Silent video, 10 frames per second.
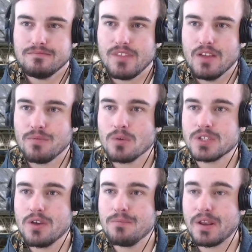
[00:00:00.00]
Forbes
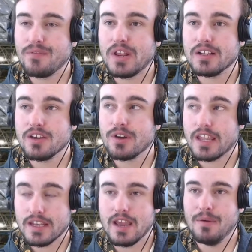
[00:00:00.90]
over Peter Feta, do you
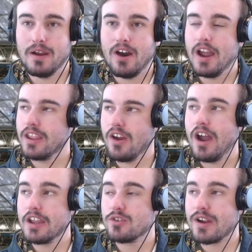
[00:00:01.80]
reckon? Yep, I
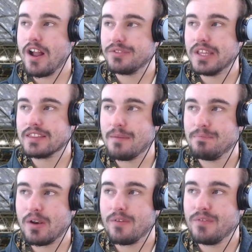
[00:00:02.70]
agree. I think that
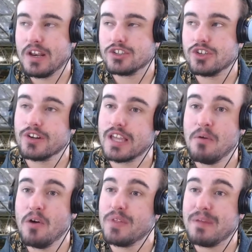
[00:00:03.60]
Peter Feta should have come
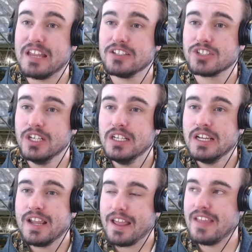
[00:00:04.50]
off the bench
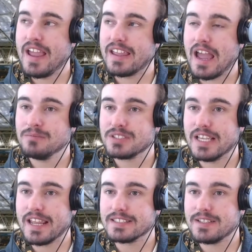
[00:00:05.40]
in that game,
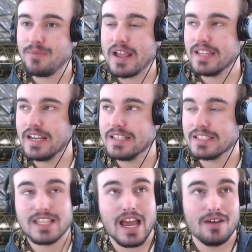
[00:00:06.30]
seeing as the fact that he
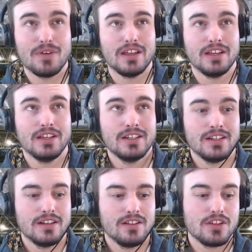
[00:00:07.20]
does cover
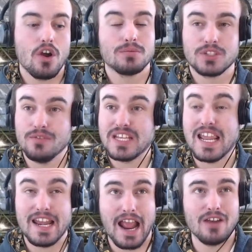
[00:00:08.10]
the option of
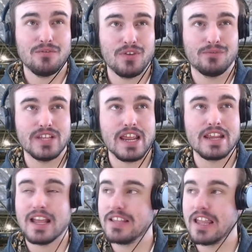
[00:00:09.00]
10 and 15,
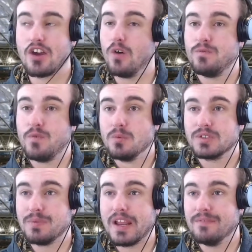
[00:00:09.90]
and then Cole Forbes has
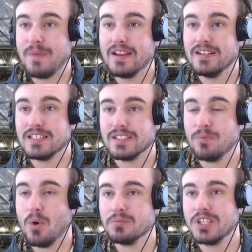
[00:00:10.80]
been in fantastic
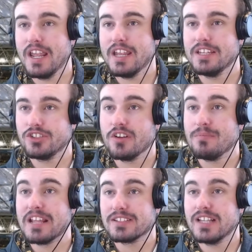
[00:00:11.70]
form, so he should have
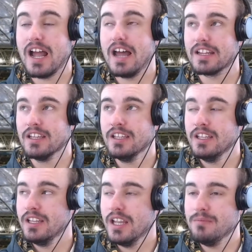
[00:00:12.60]
been starting,
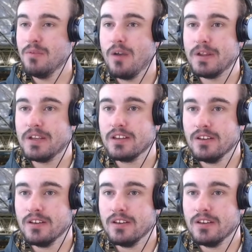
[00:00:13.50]
in my opinion.